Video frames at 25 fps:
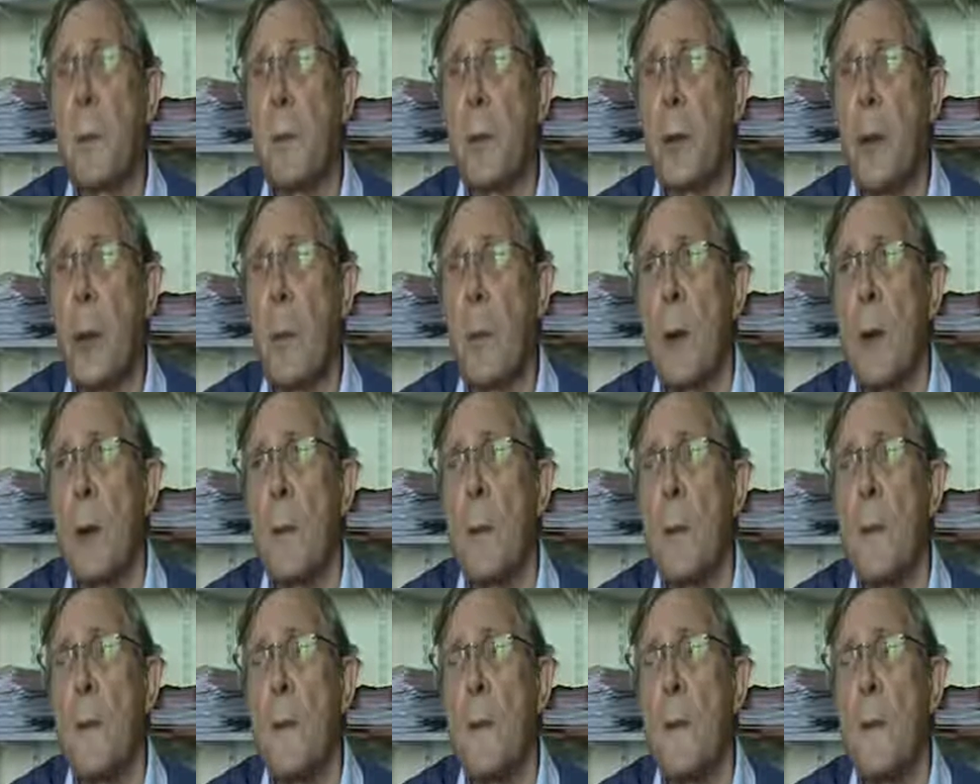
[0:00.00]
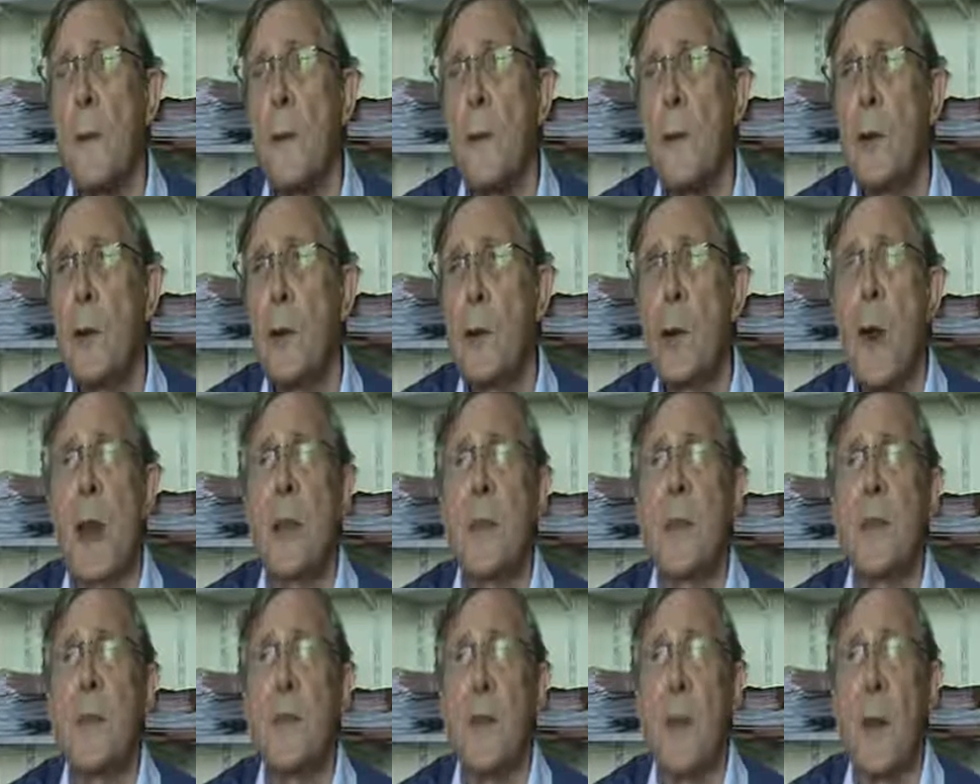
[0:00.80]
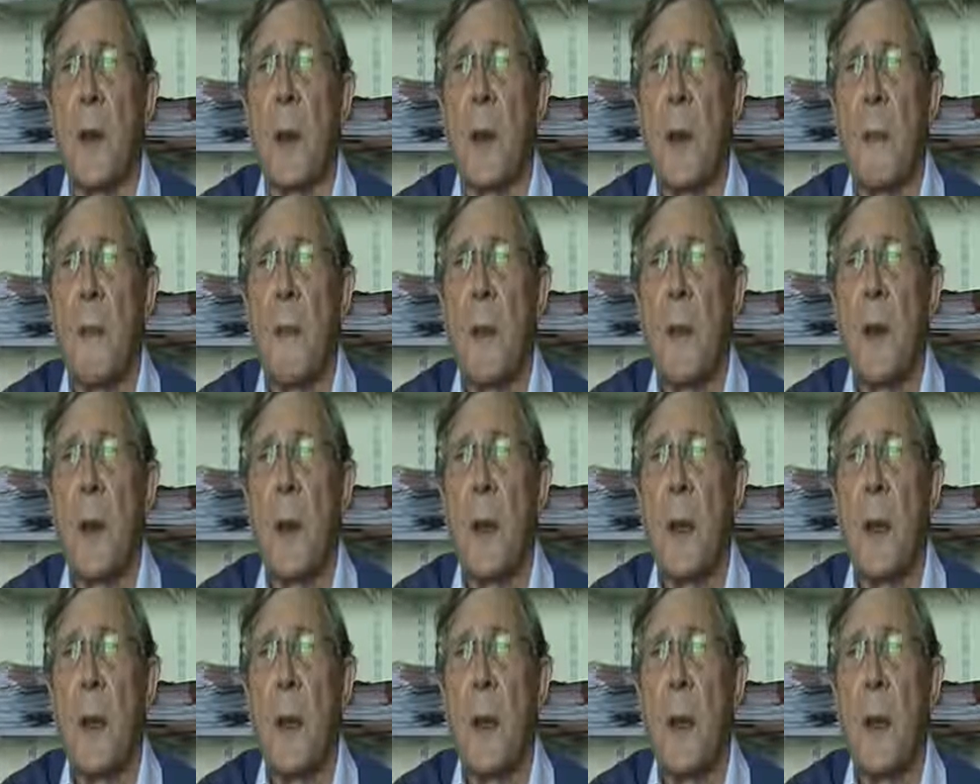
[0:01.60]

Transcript: a problem of transfer